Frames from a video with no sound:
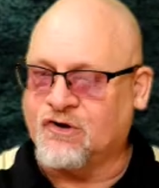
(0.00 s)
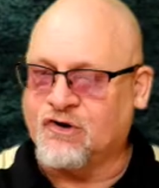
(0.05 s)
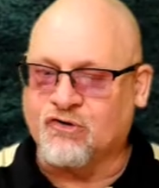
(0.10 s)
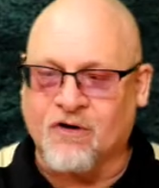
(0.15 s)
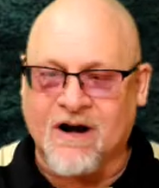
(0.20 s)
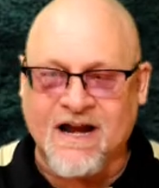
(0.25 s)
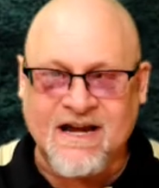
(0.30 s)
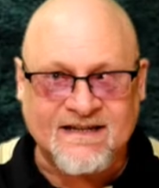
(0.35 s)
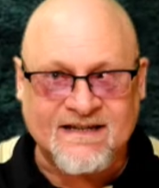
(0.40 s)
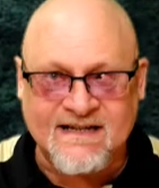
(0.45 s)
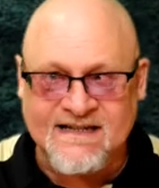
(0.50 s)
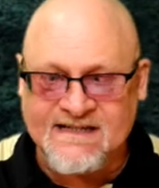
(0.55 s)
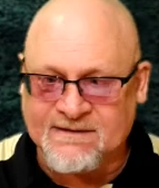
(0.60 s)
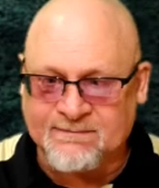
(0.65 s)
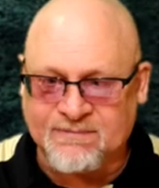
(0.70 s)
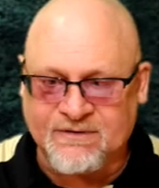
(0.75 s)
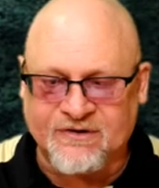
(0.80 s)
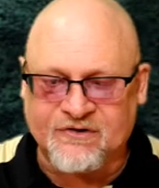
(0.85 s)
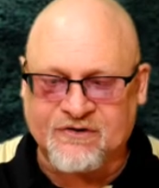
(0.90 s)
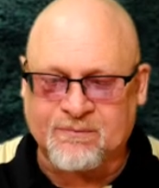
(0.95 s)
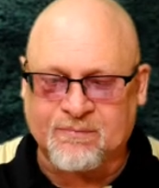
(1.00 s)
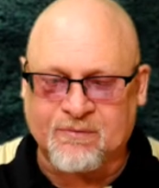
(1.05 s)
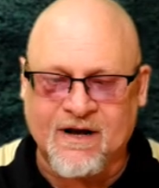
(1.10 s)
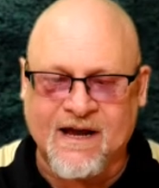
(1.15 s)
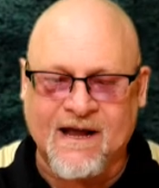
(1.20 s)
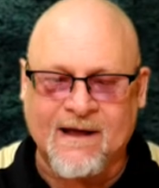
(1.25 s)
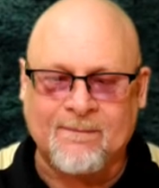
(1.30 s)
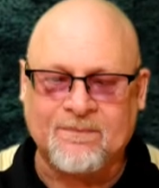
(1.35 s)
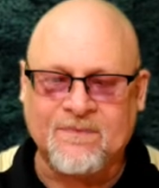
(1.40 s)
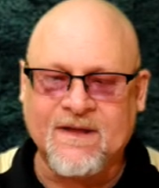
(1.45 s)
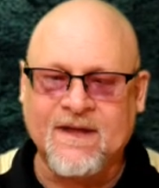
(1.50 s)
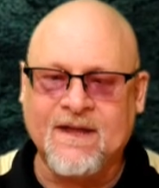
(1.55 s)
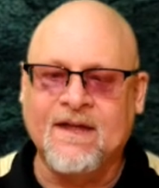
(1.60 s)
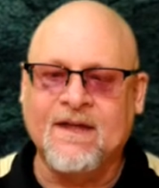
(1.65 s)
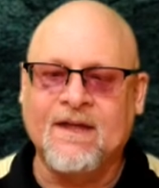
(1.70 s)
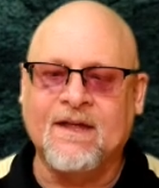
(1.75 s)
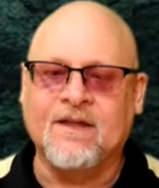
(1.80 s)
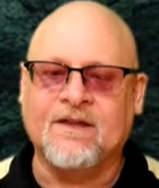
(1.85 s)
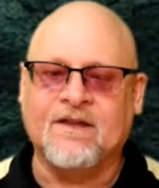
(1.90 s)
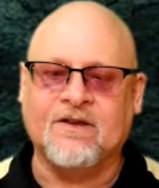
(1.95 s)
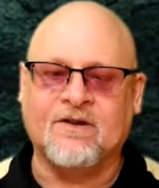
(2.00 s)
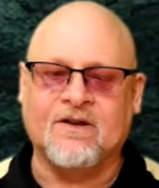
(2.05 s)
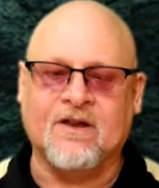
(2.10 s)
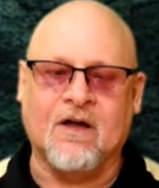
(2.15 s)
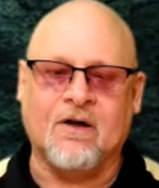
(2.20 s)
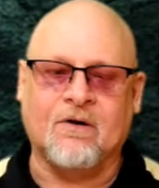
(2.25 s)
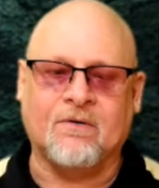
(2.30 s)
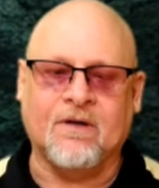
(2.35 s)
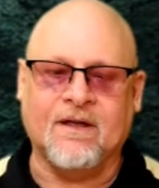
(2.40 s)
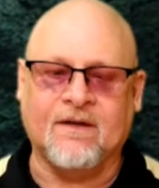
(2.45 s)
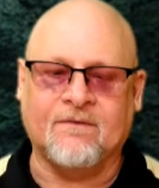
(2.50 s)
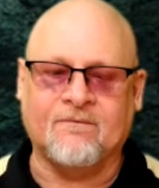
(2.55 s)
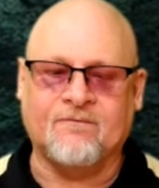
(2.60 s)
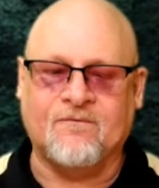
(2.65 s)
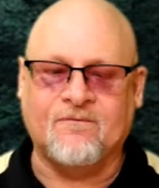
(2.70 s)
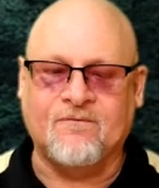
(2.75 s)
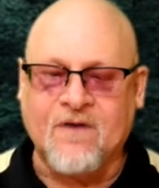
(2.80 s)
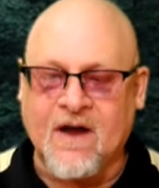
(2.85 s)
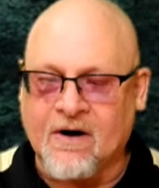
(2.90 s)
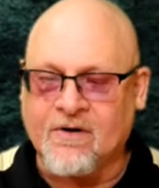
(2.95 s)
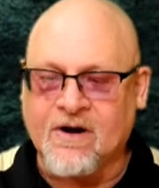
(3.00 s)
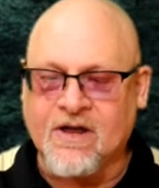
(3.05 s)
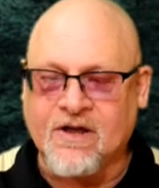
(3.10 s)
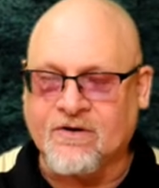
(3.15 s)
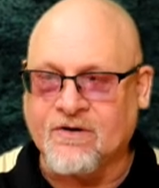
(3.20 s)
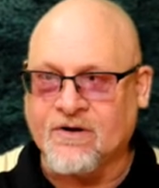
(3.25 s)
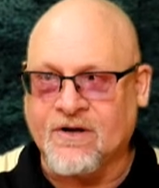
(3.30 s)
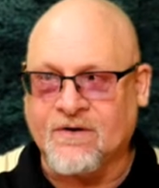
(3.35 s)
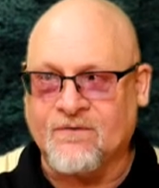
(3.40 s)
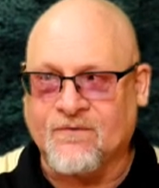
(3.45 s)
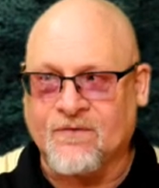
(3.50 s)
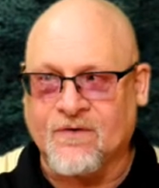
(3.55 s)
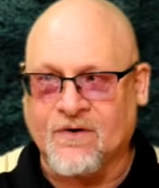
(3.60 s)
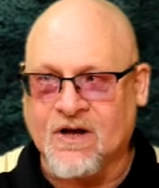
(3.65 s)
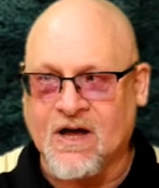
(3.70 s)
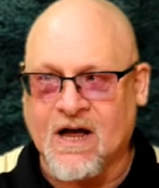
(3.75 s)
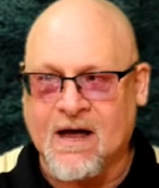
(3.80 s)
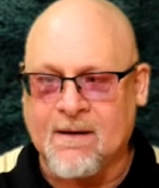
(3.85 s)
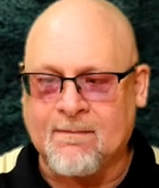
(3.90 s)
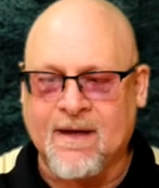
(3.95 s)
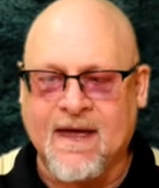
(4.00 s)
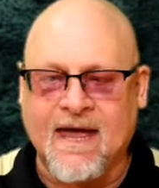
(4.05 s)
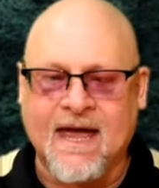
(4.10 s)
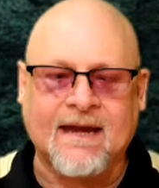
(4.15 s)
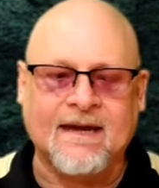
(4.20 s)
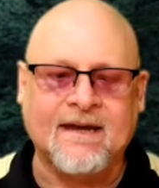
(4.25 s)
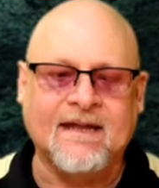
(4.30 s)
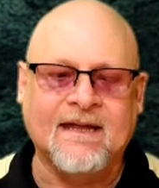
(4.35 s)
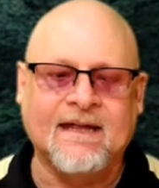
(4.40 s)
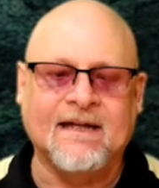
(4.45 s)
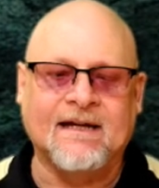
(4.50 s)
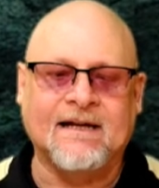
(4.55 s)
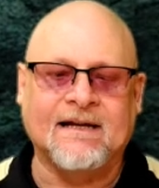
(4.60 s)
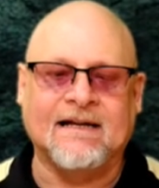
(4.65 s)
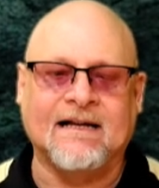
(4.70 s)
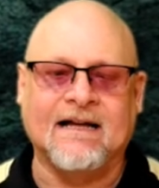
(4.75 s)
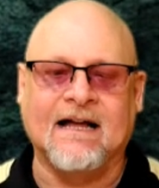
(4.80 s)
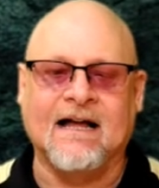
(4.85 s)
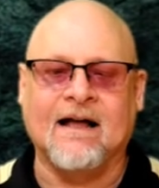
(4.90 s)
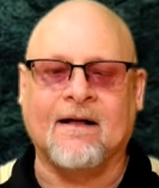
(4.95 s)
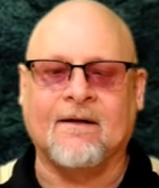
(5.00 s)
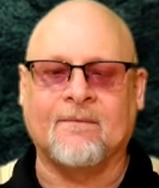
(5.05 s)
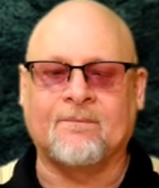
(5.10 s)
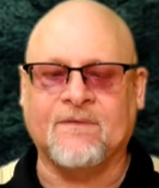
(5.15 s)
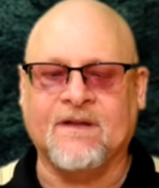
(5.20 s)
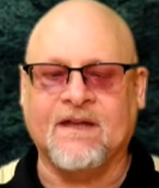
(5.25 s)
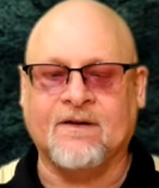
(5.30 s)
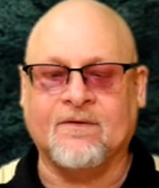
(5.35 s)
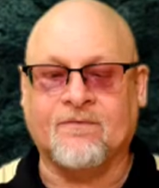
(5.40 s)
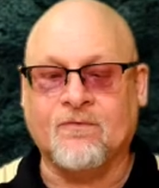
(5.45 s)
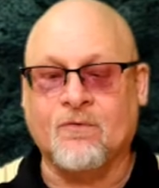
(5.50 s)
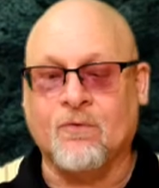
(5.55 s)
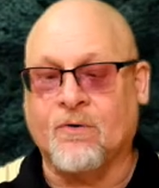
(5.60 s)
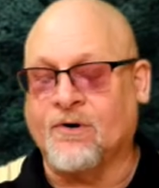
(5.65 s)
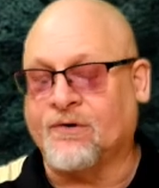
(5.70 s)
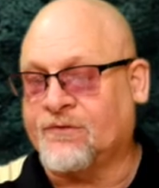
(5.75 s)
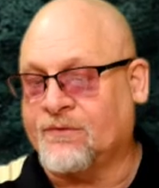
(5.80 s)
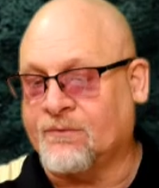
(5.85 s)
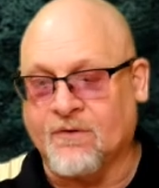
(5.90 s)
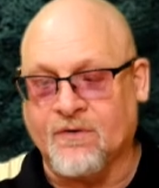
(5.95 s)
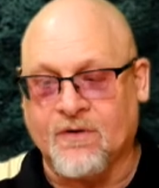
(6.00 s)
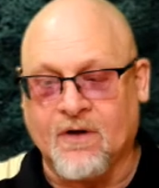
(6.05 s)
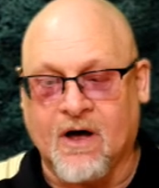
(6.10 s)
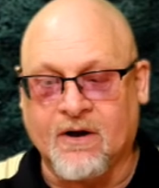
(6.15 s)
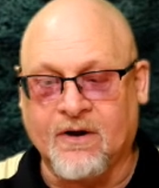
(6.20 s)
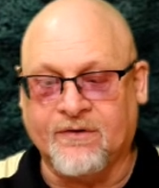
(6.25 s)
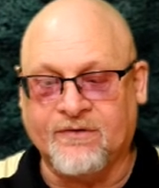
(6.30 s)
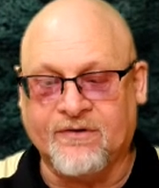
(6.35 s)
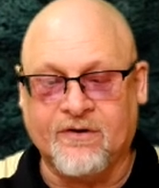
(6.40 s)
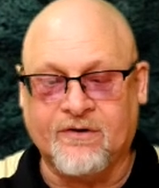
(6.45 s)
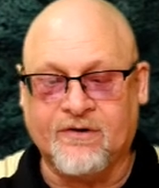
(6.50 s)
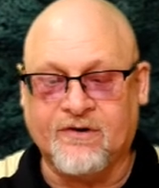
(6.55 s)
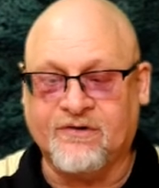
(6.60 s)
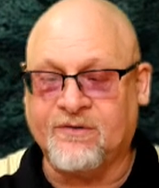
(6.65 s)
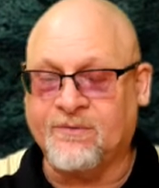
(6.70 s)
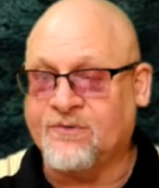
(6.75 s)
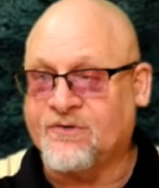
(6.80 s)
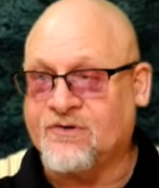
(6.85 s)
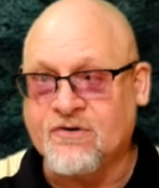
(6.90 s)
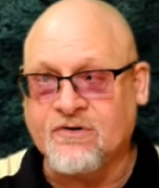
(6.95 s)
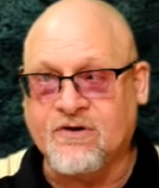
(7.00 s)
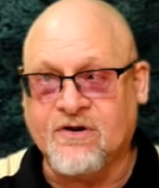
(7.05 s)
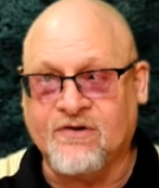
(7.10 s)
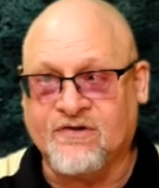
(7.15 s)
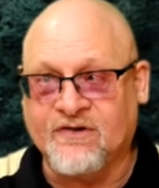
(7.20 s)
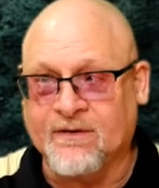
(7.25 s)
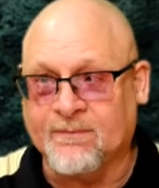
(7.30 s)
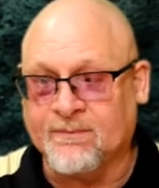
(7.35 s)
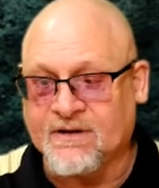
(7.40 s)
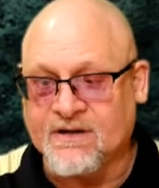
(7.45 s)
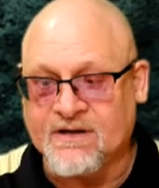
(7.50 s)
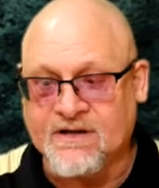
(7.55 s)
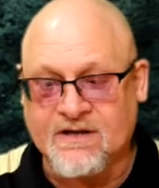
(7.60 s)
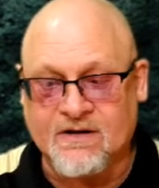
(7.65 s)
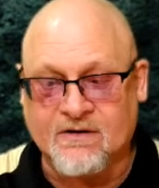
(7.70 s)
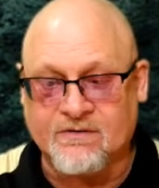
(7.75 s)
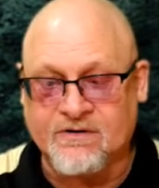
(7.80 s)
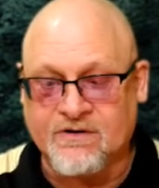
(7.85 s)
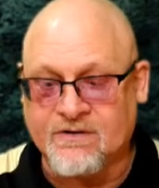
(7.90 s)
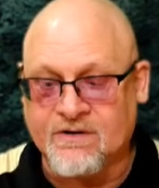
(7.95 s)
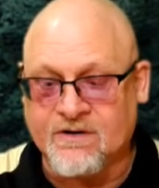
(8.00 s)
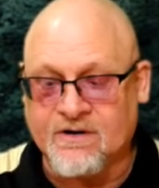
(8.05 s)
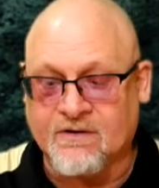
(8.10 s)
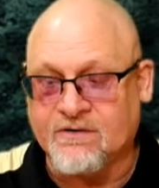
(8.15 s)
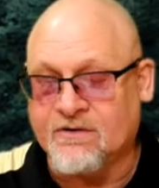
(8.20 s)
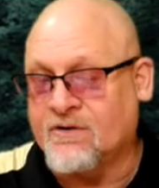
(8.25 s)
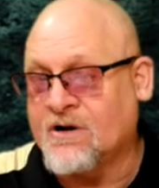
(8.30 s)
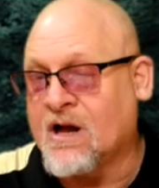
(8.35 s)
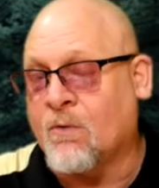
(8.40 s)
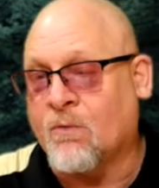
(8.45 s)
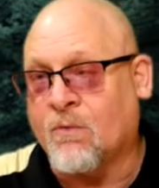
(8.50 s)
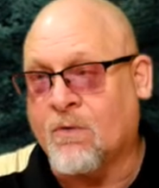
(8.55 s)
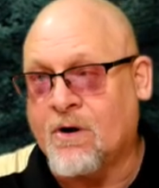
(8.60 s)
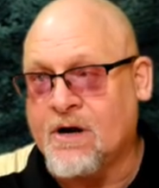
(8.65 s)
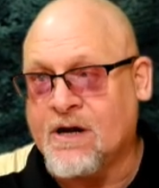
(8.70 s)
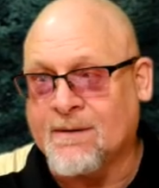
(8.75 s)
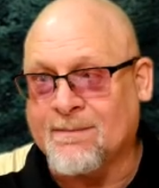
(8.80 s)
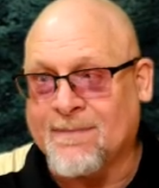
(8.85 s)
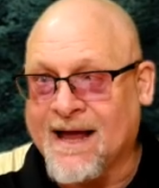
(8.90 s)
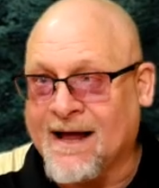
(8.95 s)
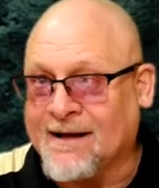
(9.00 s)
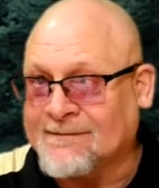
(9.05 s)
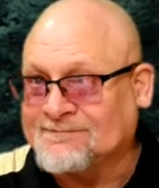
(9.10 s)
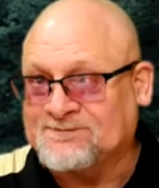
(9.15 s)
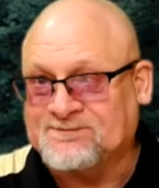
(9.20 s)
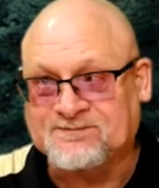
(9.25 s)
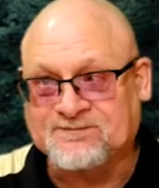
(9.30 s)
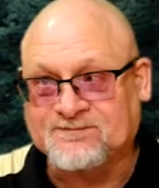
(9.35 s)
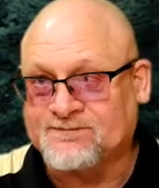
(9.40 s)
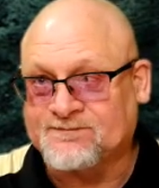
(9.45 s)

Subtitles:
Great discipline spread, very good for combat. And of course, with all those other disciplines, you can simply, you're not worried about,